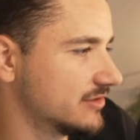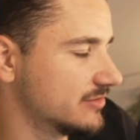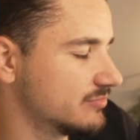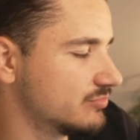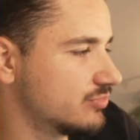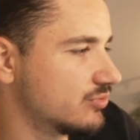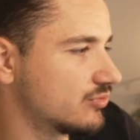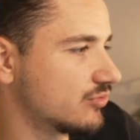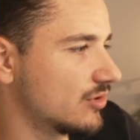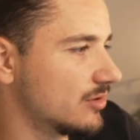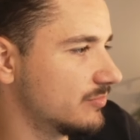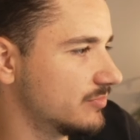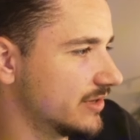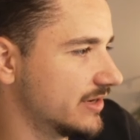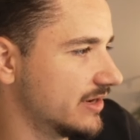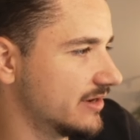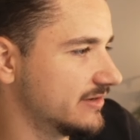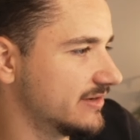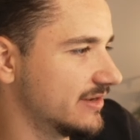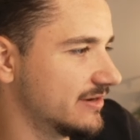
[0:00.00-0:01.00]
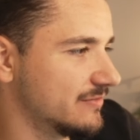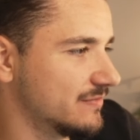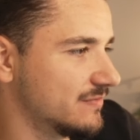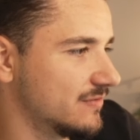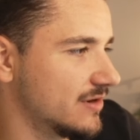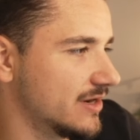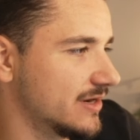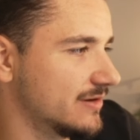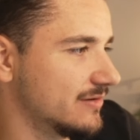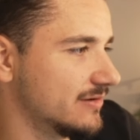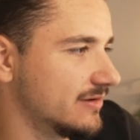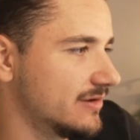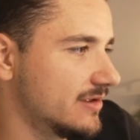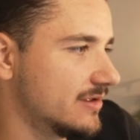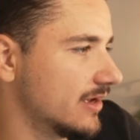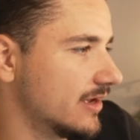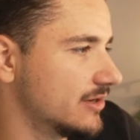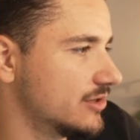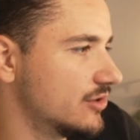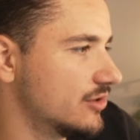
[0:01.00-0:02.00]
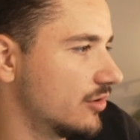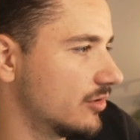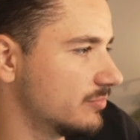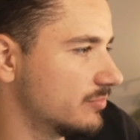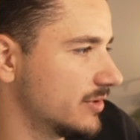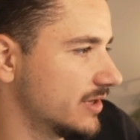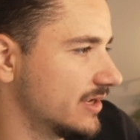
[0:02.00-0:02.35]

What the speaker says: It properly identified not